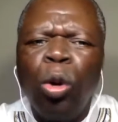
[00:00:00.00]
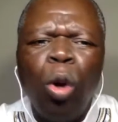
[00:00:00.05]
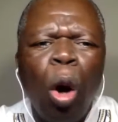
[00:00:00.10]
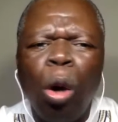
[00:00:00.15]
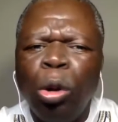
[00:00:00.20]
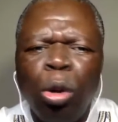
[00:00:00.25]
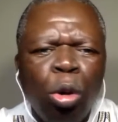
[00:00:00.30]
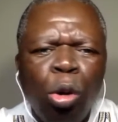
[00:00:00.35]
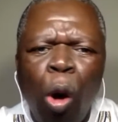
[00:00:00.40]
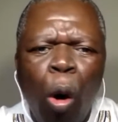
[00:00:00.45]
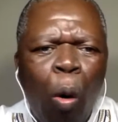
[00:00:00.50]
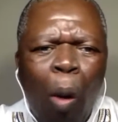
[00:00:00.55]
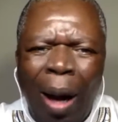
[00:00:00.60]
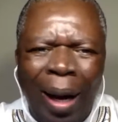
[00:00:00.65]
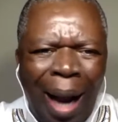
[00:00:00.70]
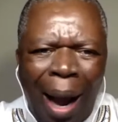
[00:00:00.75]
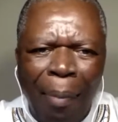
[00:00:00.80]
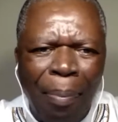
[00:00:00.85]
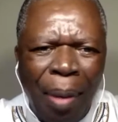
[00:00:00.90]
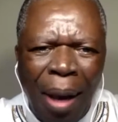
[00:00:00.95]
don't know what
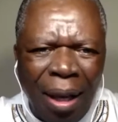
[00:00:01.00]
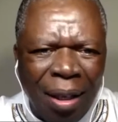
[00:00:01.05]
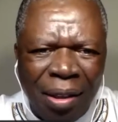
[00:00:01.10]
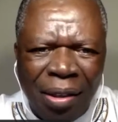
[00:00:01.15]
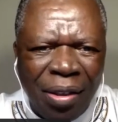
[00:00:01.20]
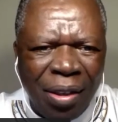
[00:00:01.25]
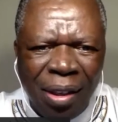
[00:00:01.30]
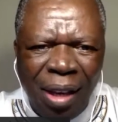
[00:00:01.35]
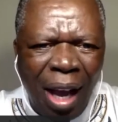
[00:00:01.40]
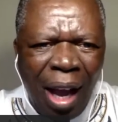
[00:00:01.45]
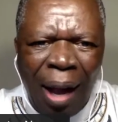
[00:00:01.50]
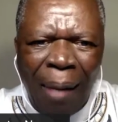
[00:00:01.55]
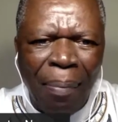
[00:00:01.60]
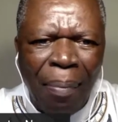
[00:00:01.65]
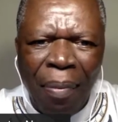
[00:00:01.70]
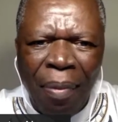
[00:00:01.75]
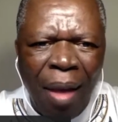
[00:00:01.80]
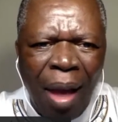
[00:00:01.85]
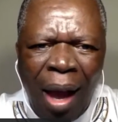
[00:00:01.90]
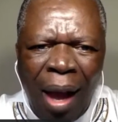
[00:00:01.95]
happens
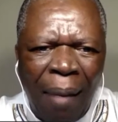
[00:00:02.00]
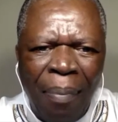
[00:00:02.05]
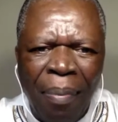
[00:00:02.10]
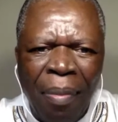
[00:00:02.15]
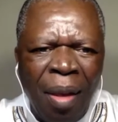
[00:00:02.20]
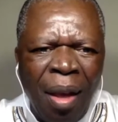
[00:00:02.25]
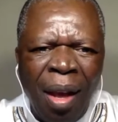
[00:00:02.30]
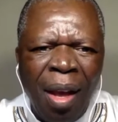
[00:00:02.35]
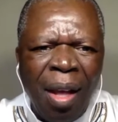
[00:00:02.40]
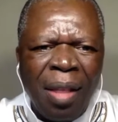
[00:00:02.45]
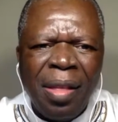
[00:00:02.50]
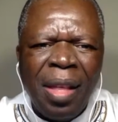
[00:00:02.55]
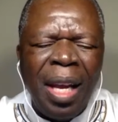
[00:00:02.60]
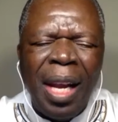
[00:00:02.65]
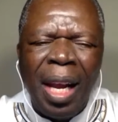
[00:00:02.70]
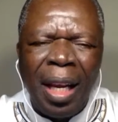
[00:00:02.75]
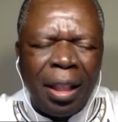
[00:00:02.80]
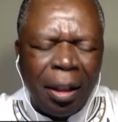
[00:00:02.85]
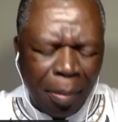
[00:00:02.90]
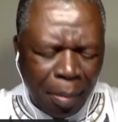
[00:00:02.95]
the
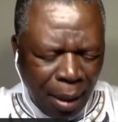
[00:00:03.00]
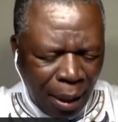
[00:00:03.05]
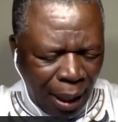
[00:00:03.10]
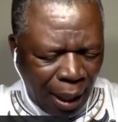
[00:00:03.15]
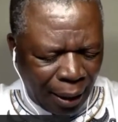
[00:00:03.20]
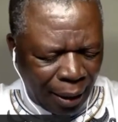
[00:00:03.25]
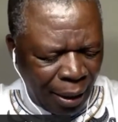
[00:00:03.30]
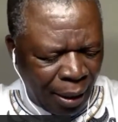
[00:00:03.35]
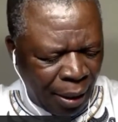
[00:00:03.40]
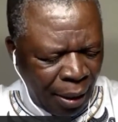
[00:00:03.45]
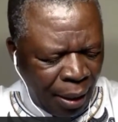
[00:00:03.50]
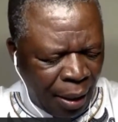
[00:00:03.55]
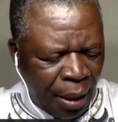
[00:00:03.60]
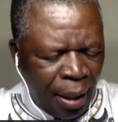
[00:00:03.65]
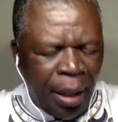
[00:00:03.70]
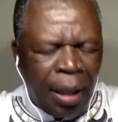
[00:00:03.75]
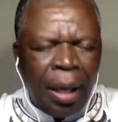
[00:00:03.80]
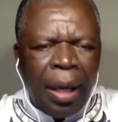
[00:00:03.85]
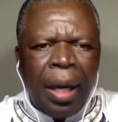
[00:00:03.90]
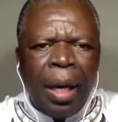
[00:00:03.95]
next minute.
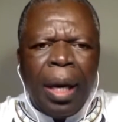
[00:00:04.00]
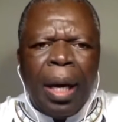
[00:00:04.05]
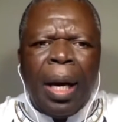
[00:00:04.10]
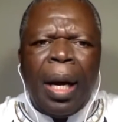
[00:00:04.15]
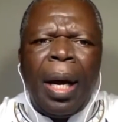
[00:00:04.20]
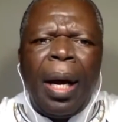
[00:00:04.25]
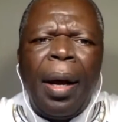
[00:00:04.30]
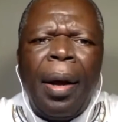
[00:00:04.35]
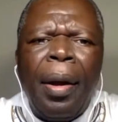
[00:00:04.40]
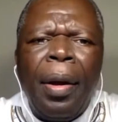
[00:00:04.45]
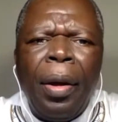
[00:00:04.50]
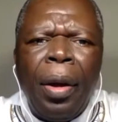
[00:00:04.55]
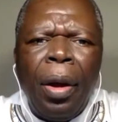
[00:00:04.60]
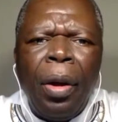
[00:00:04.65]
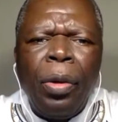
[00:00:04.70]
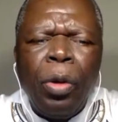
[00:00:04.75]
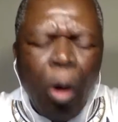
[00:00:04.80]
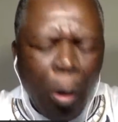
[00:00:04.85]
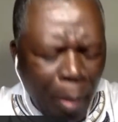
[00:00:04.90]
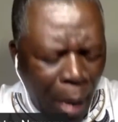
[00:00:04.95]

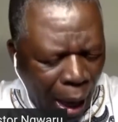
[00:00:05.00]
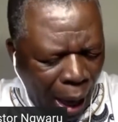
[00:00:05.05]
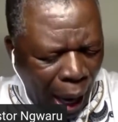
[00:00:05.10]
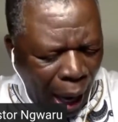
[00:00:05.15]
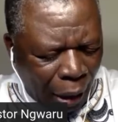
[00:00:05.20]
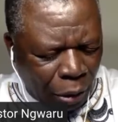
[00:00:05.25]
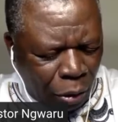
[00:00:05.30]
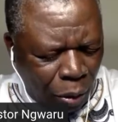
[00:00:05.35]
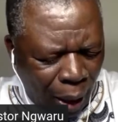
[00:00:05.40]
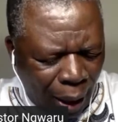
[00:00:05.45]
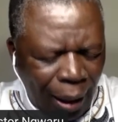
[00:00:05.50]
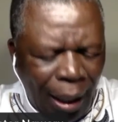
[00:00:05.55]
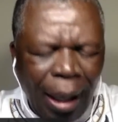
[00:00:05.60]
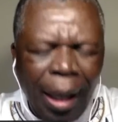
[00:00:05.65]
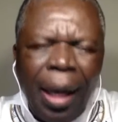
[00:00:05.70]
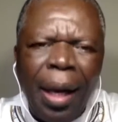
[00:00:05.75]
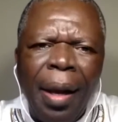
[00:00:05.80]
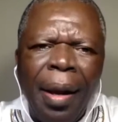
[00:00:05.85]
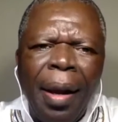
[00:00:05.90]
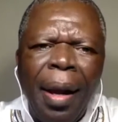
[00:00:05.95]
You may
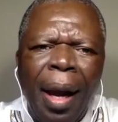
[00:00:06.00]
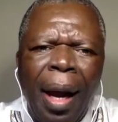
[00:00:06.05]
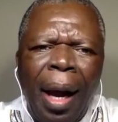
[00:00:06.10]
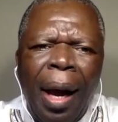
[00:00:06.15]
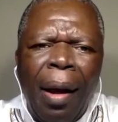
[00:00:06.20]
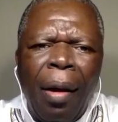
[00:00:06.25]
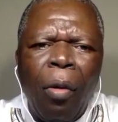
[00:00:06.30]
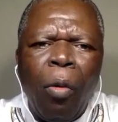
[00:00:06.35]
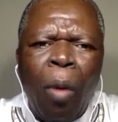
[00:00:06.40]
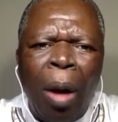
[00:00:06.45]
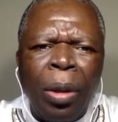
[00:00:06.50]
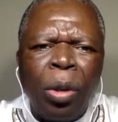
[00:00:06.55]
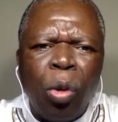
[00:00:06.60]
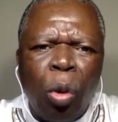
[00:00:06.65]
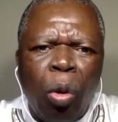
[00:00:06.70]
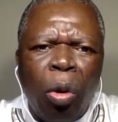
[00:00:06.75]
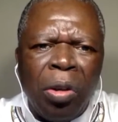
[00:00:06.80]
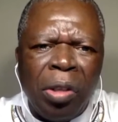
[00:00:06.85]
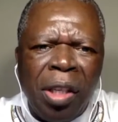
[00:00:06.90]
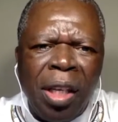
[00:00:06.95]
actually want to
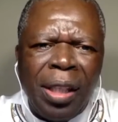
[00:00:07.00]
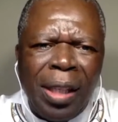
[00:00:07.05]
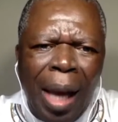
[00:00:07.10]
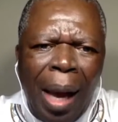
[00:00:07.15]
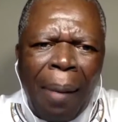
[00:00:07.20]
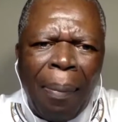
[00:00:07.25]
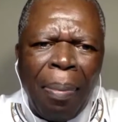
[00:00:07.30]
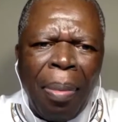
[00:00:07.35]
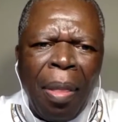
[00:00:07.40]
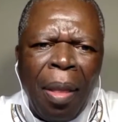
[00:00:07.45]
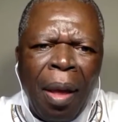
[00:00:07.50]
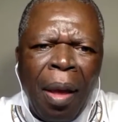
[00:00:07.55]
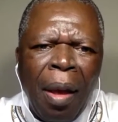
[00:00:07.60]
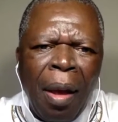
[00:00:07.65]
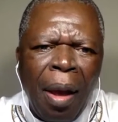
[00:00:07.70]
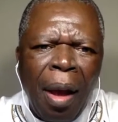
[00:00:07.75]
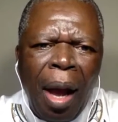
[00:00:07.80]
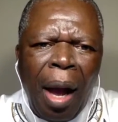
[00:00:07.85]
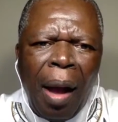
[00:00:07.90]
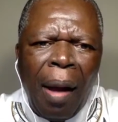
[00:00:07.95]
consider
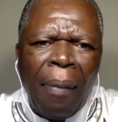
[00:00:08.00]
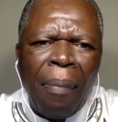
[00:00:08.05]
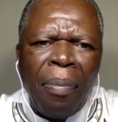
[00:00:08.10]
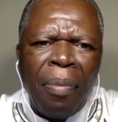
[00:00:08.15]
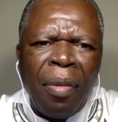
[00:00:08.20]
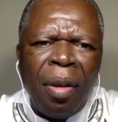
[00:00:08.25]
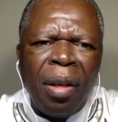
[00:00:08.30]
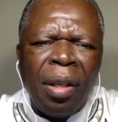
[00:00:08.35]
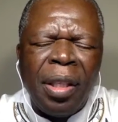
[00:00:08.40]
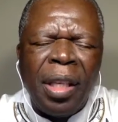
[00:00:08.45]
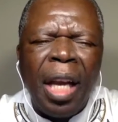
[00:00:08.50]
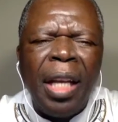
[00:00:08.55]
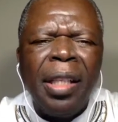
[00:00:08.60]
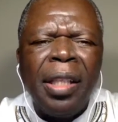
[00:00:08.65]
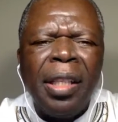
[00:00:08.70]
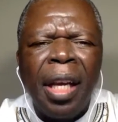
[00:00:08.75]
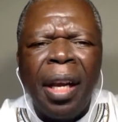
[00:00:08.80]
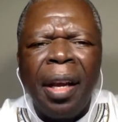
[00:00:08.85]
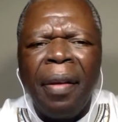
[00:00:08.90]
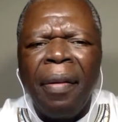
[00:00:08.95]

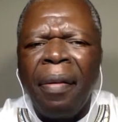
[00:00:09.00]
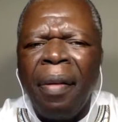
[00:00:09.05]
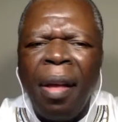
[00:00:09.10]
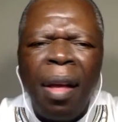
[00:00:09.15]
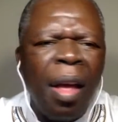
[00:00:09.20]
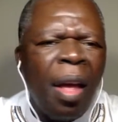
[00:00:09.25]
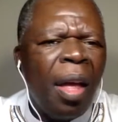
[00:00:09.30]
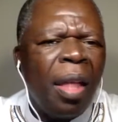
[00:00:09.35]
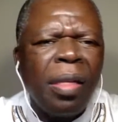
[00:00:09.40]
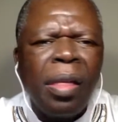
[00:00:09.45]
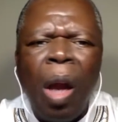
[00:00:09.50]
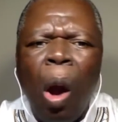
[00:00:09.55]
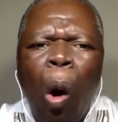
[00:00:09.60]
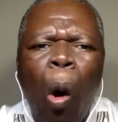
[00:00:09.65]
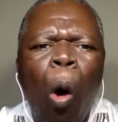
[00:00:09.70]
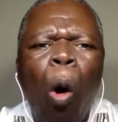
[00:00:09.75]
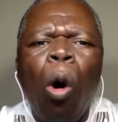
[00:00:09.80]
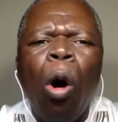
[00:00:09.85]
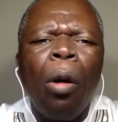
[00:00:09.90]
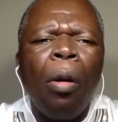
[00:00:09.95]
changing
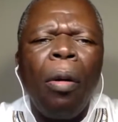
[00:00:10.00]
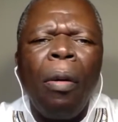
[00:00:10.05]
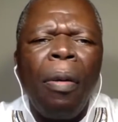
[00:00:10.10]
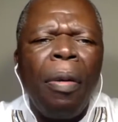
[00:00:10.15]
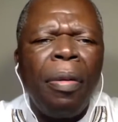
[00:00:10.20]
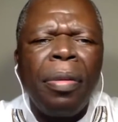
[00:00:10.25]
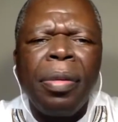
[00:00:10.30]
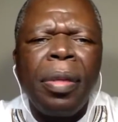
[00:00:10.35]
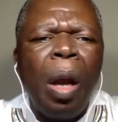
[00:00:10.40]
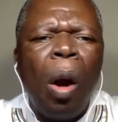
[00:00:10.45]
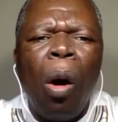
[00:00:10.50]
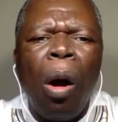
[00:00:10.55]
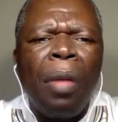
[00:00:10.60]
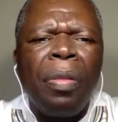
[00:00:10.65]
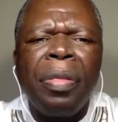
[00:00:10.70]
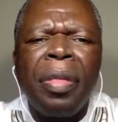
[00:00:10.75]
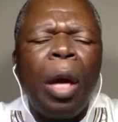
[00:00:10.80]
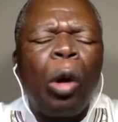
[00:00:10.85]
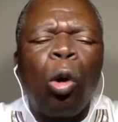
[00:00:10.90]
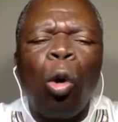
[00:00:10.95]

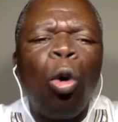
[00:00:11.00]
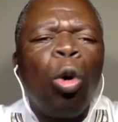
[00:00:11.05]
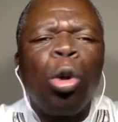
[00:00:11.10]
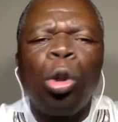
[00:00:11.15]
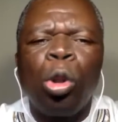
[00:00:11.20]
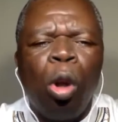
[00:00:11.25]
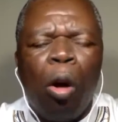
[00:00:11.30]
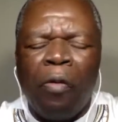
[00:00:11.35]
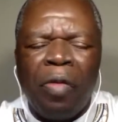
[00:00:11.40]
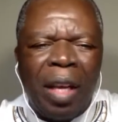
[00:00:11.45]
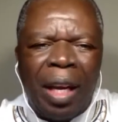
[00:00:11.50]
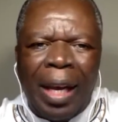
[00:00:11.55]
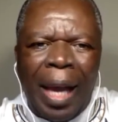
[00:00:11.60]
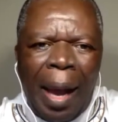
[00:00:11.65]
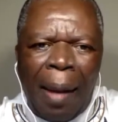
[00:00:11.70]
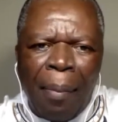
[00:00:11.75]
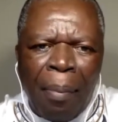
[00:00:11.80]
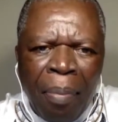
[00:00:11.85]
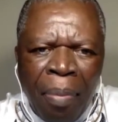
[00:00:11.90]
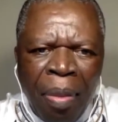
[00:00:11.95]
the rules of the
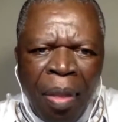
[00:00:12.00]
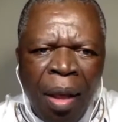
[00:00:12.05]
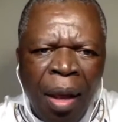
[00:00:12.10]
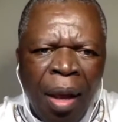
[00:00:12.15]
game.